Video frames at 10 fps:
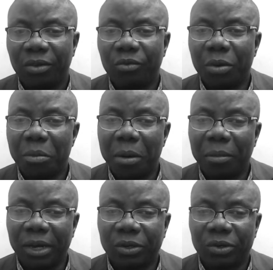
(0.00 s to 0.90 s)

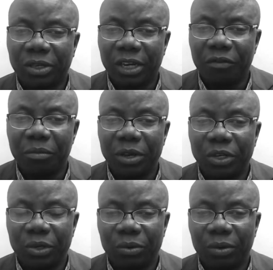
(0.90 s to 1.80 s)
Remember to save me
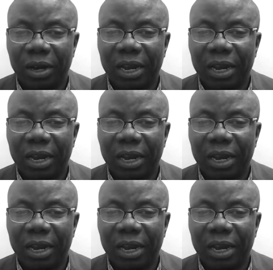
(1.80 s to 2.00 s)
too.